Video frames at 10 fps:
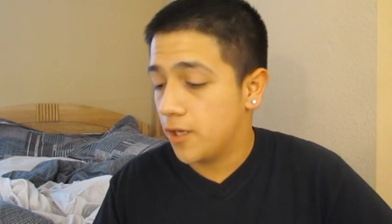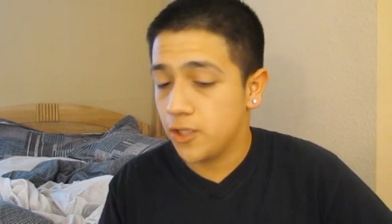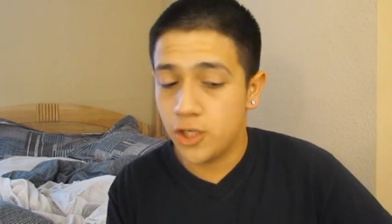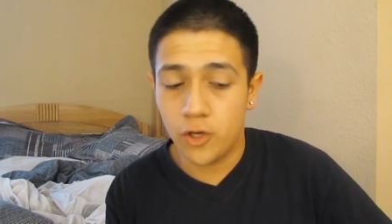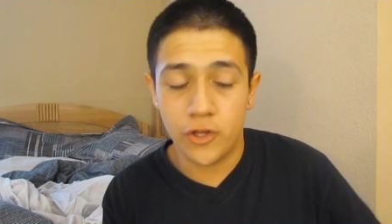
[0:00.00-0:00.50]

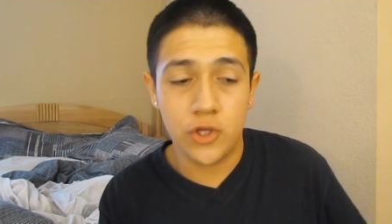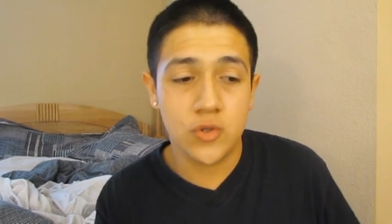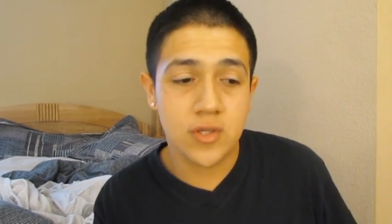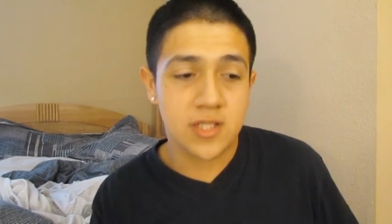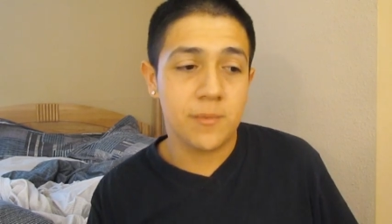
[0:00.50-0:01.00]
you know, the
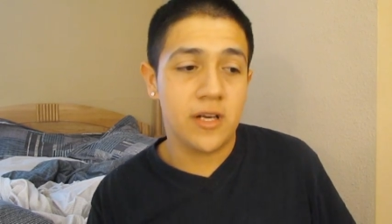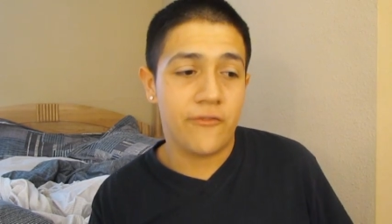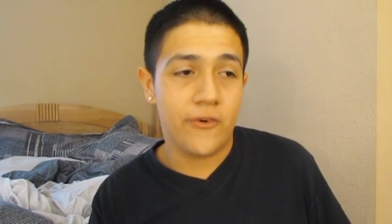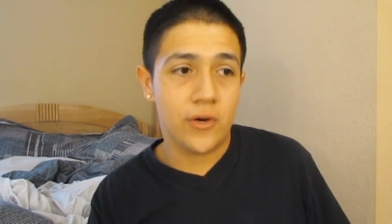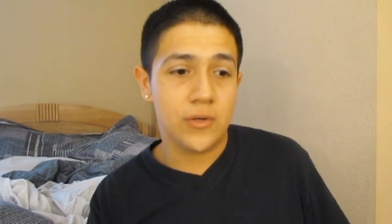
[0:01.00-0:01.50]
user submitted
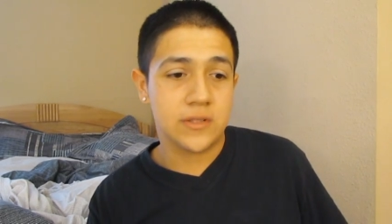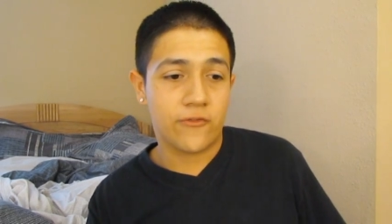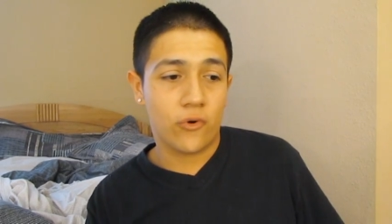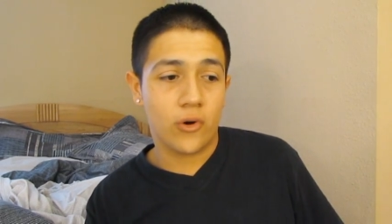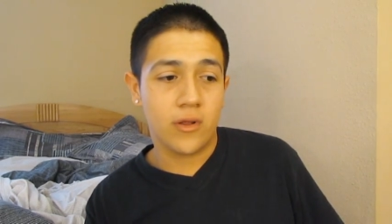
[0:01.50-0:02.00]
photos for,